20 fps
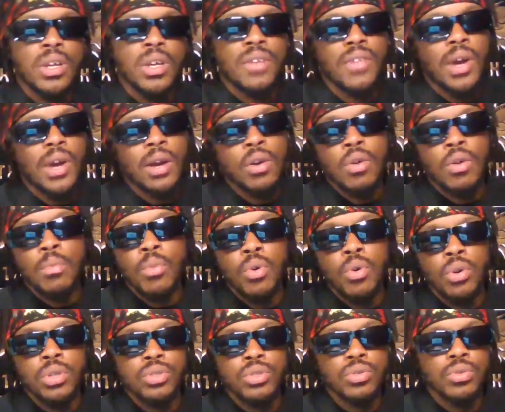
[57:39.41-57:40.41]
If I go more
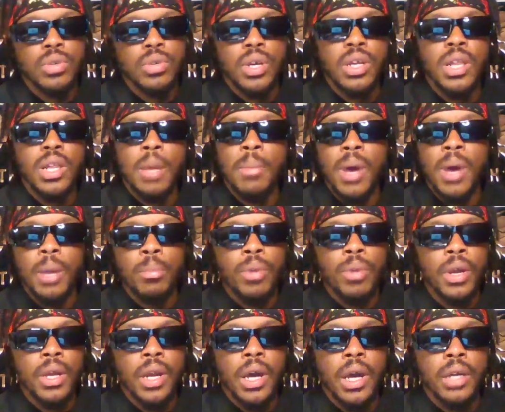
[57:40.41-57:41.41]
into it, hell, I might bring
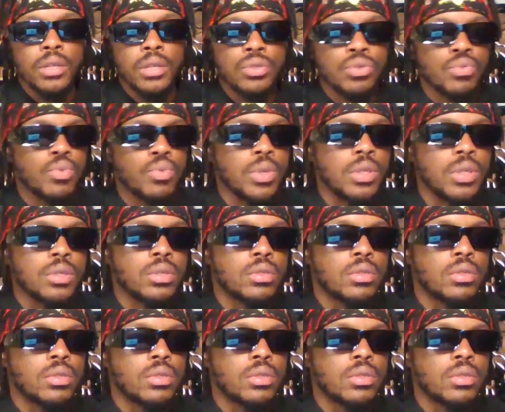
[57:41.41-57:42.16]
it out in 2 weeks.